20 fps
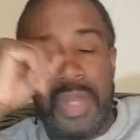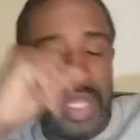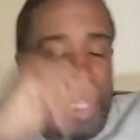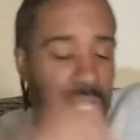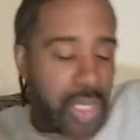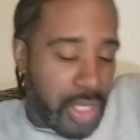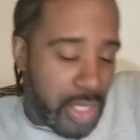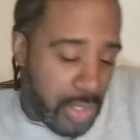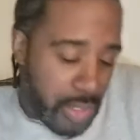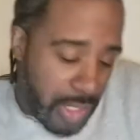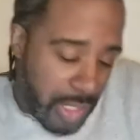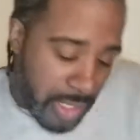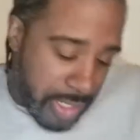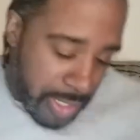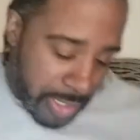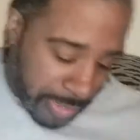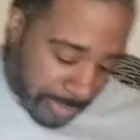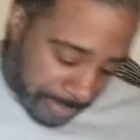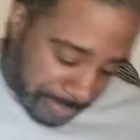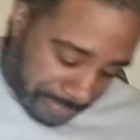Yo,
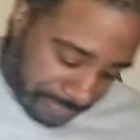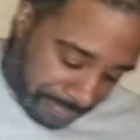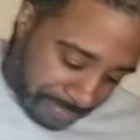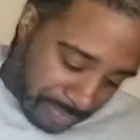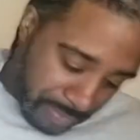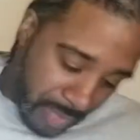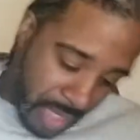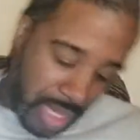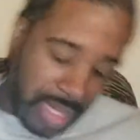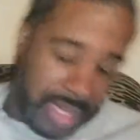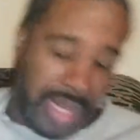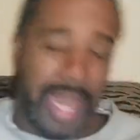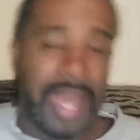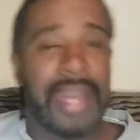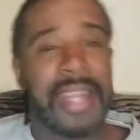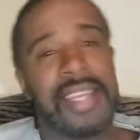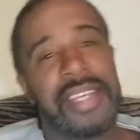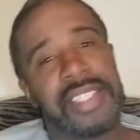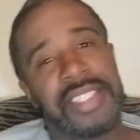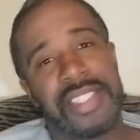y'all,
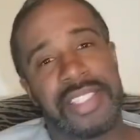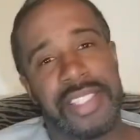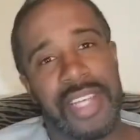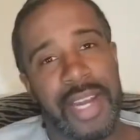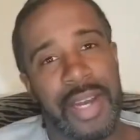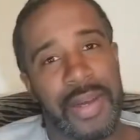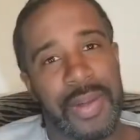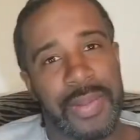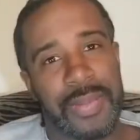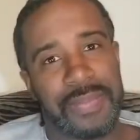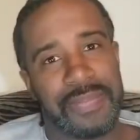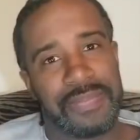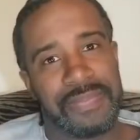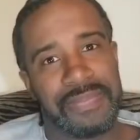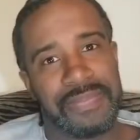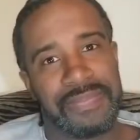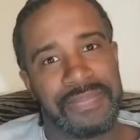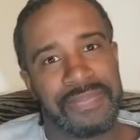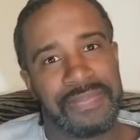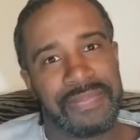Nadia's dope.
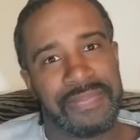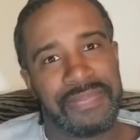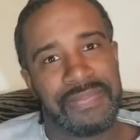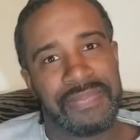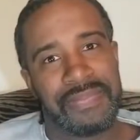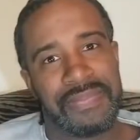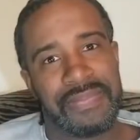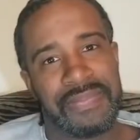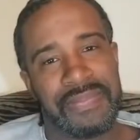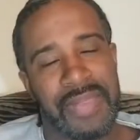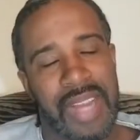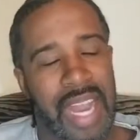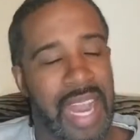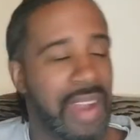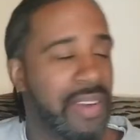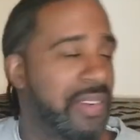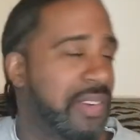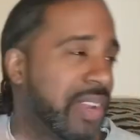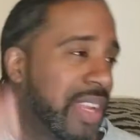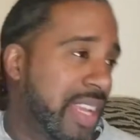
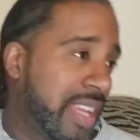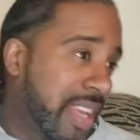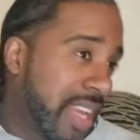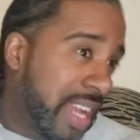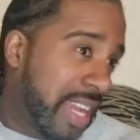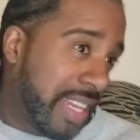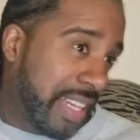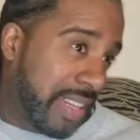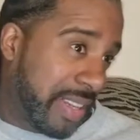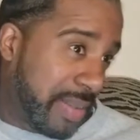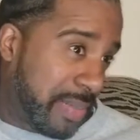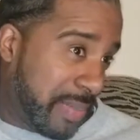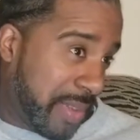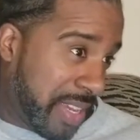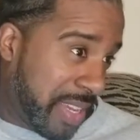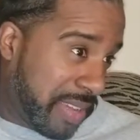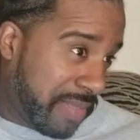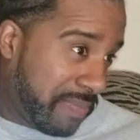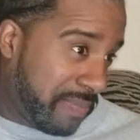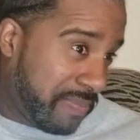I really like her,
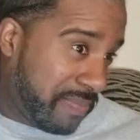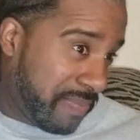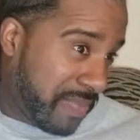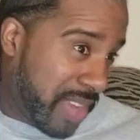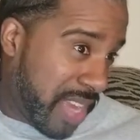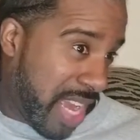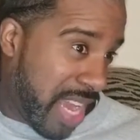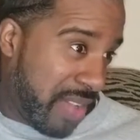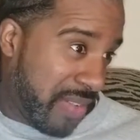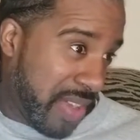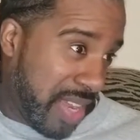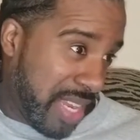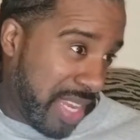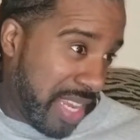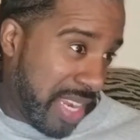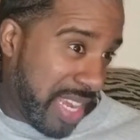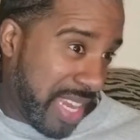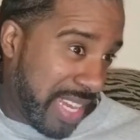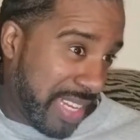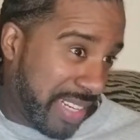man. I really
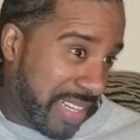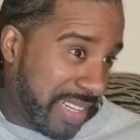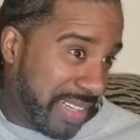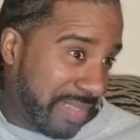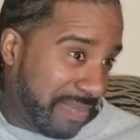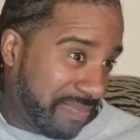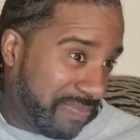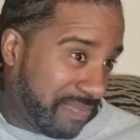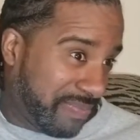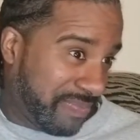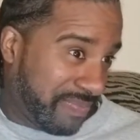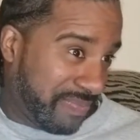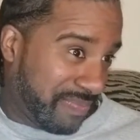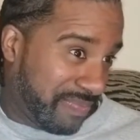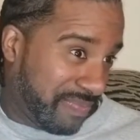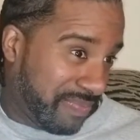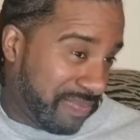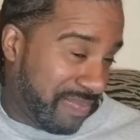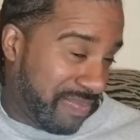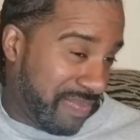like her.
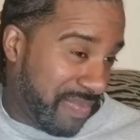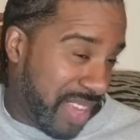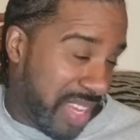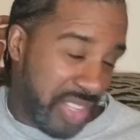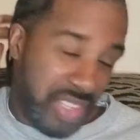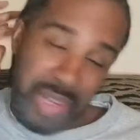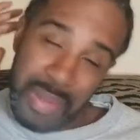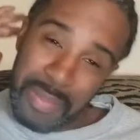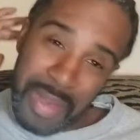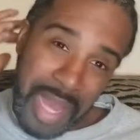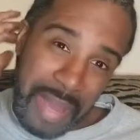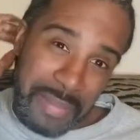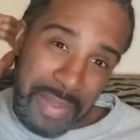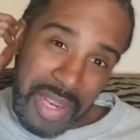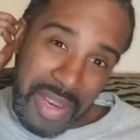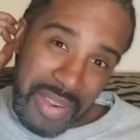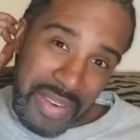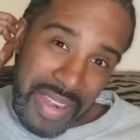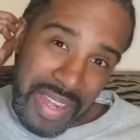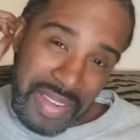Is she
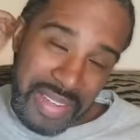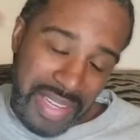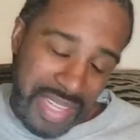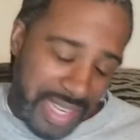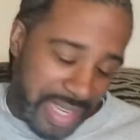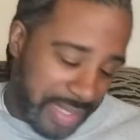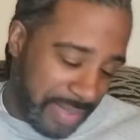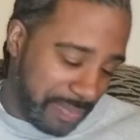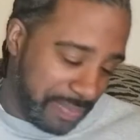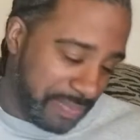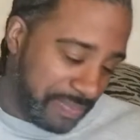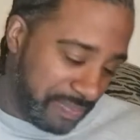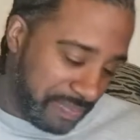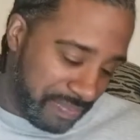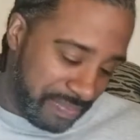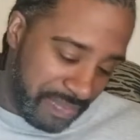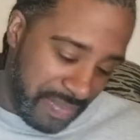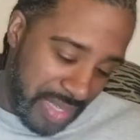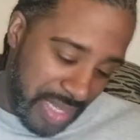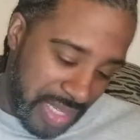popular out there?
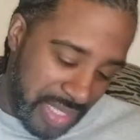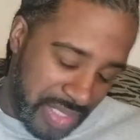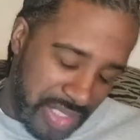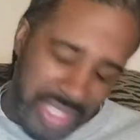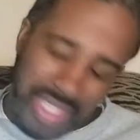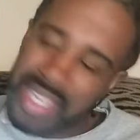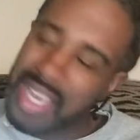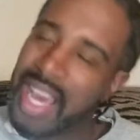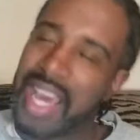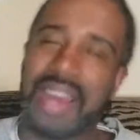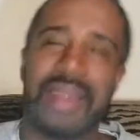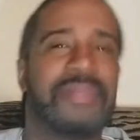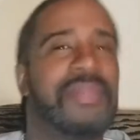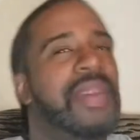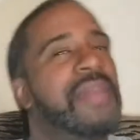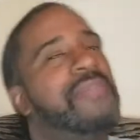She gotta be